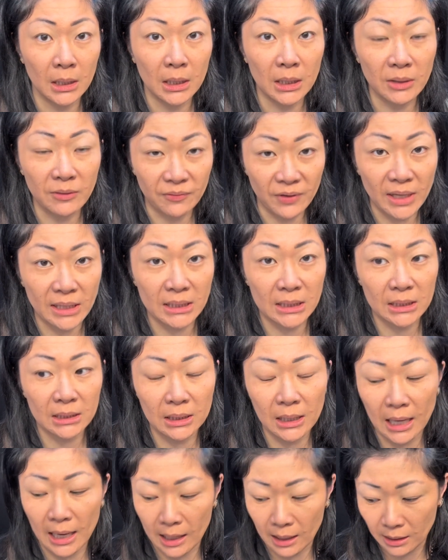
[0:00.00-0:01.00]
He
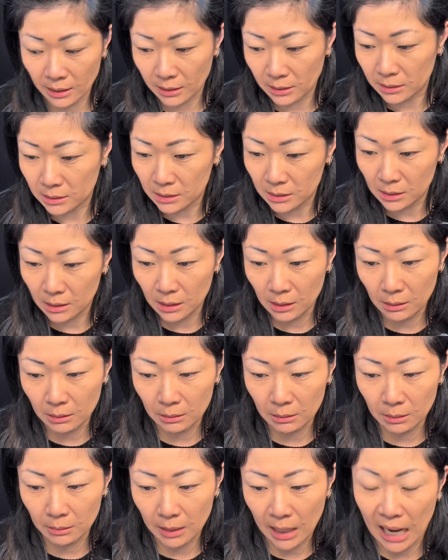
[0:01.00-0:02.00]
fainted and
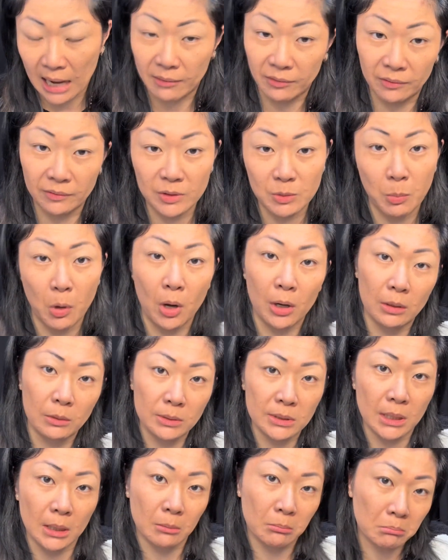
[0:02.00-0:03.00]
half of his body
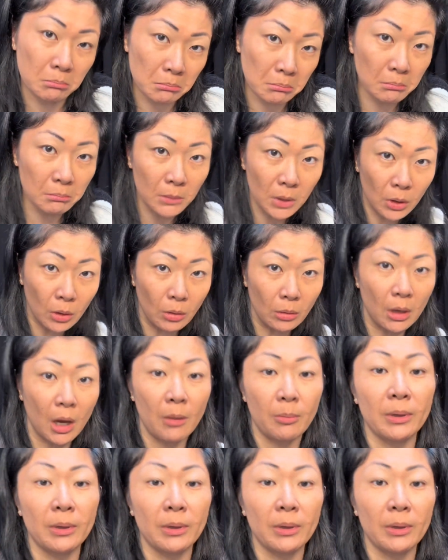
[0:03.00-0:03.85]
was like, you know, up